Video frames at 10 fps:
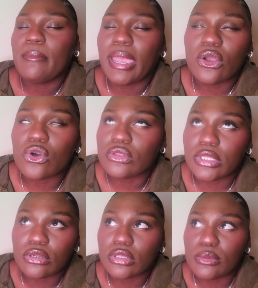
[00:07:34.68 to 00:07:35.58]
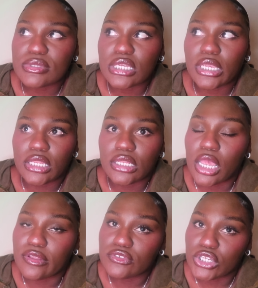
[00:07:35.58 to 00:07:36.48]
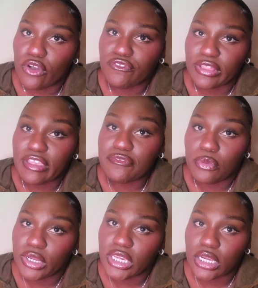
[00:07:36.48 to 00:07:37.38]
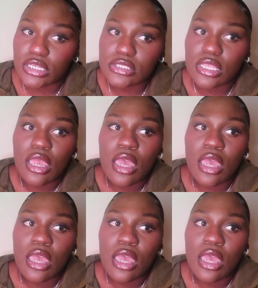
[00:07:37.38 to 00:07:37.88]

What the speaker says: my uncle literally was, like, in and out of jail for, like, 4 years